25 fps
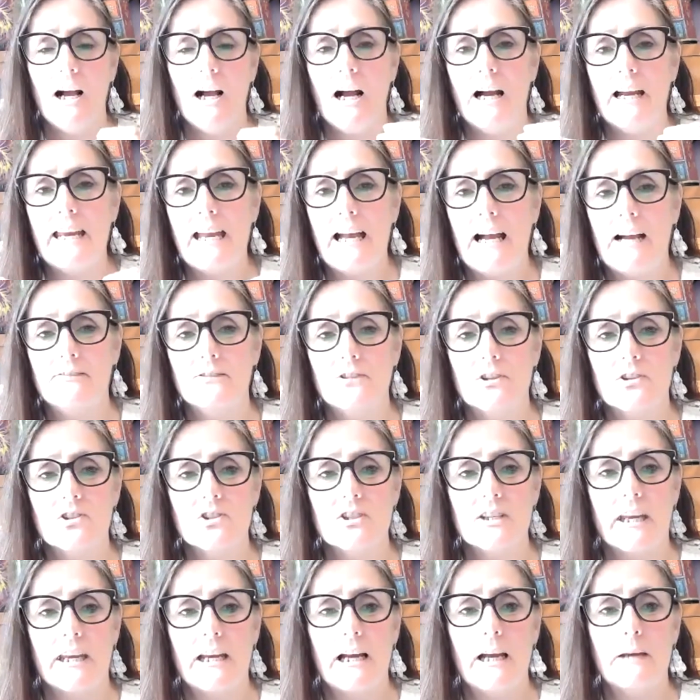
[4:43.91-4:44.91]
I have to
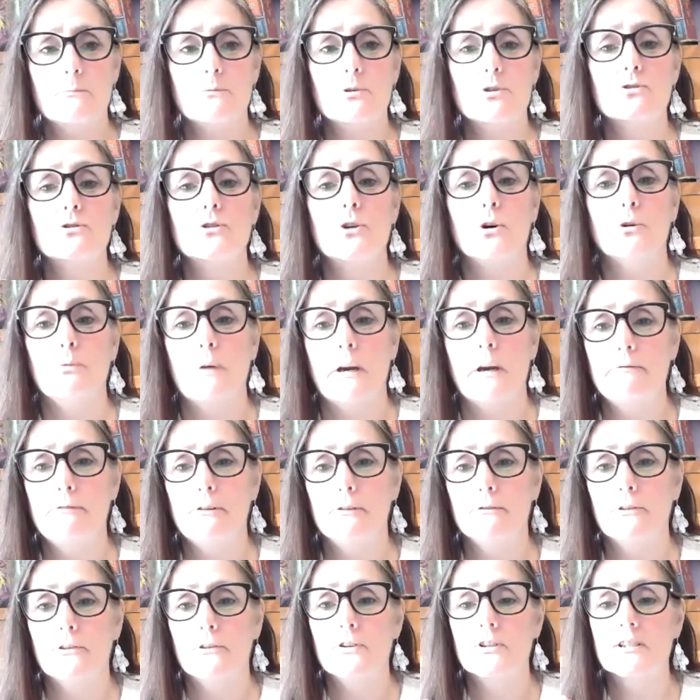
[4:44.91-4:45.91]
say, I'm so
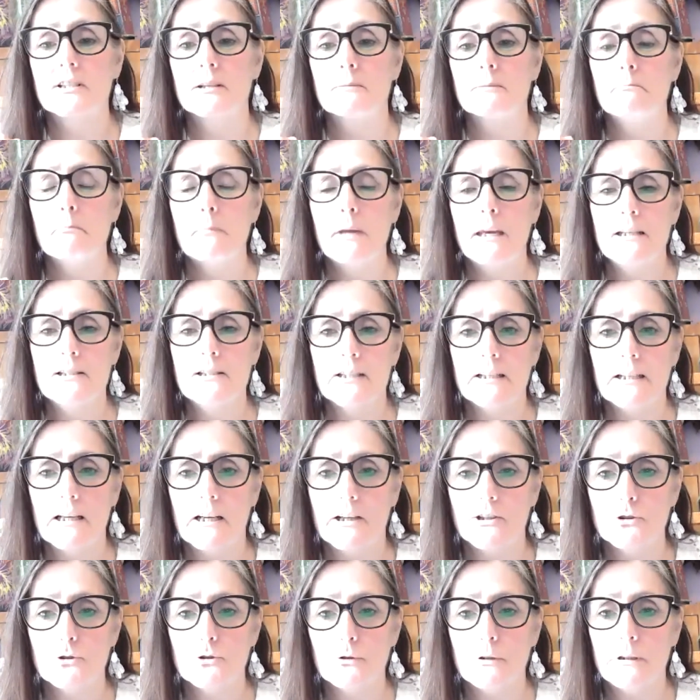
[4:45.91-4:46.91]
grateful for this amazing
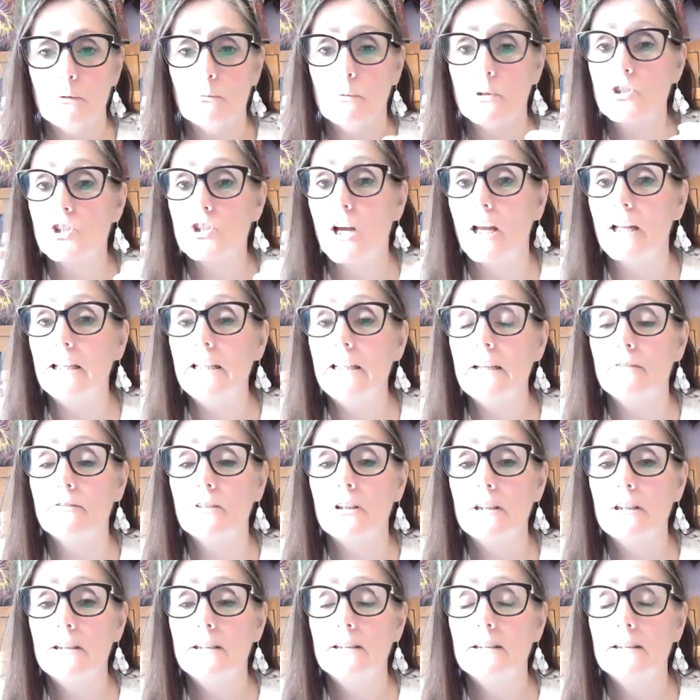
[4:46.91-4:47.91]
country in which I live.